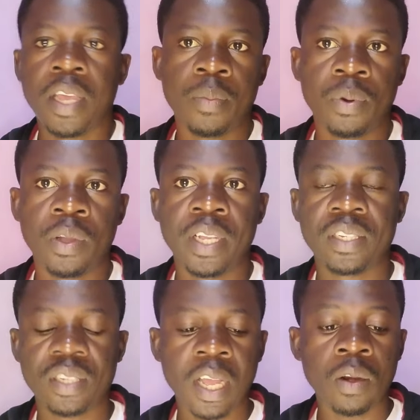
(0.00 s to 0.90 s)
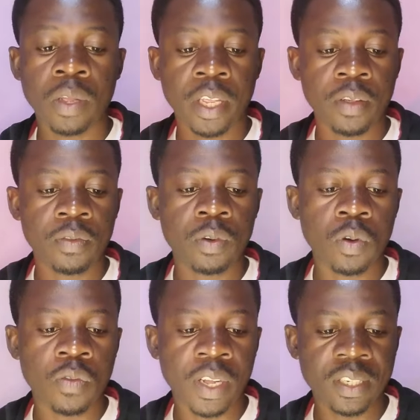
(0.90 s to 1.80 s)
employers are looking for
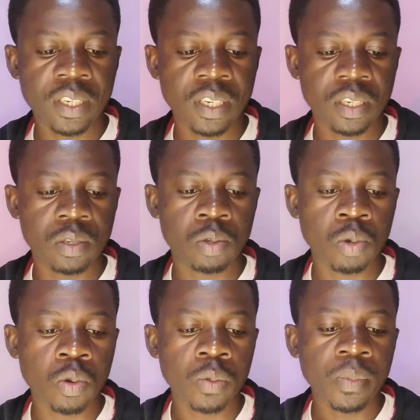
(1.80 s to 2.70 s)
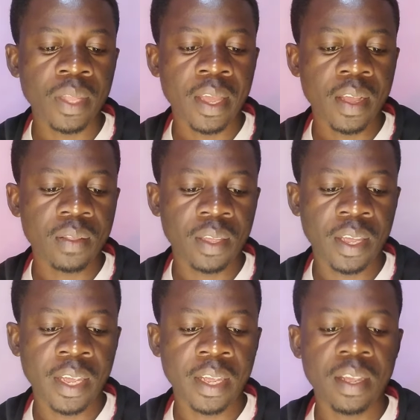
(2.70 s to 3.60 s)
overseas. So,
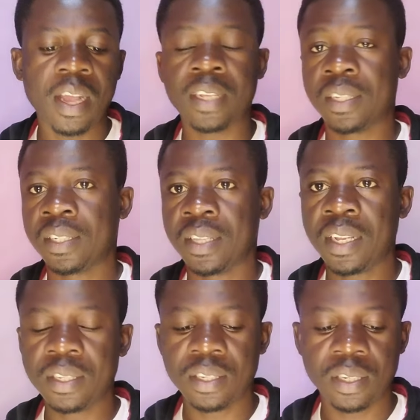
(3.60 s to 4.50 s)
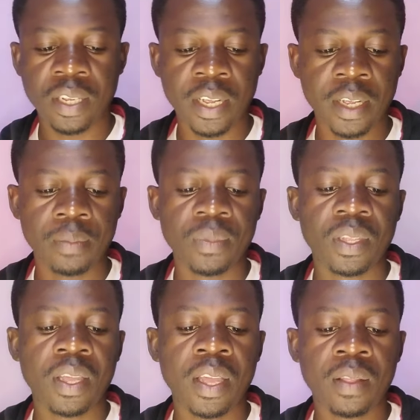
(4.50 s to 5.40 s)
healthcare assistants yeah,
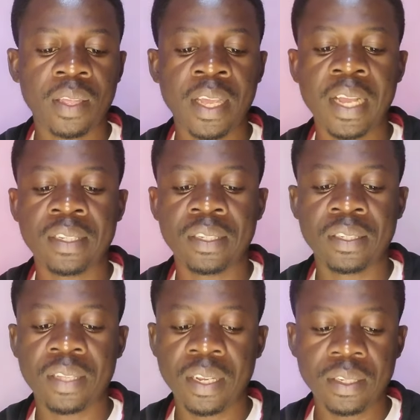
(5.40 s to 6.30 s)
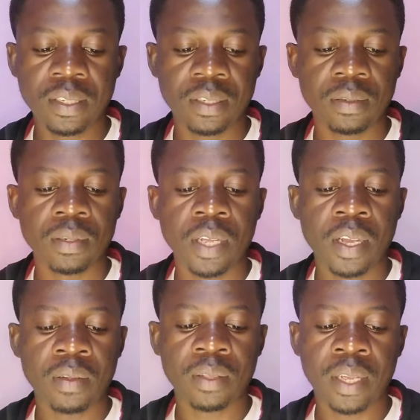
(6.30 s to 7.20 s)
healthcare assistant,
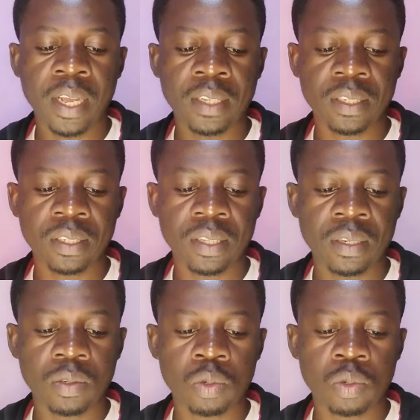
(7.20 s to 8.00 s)
healthcare assistant.